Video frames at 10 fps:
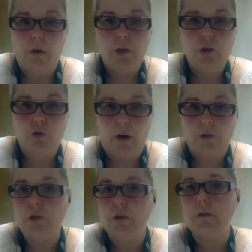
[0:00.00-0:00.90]

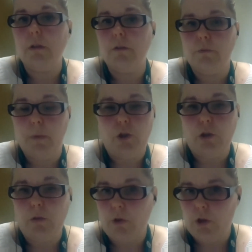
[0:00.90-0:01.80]
structured
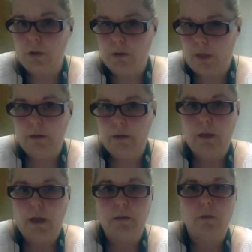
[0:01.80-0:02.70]
information, which is data
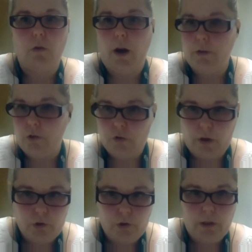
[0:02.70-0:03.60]
sets, or
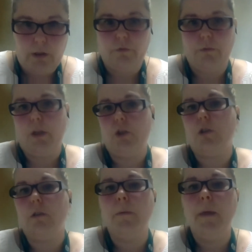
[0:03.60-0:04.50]
unstructured
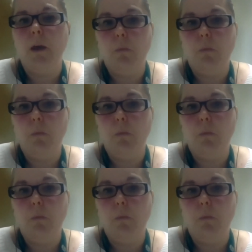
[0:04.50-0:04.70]
information,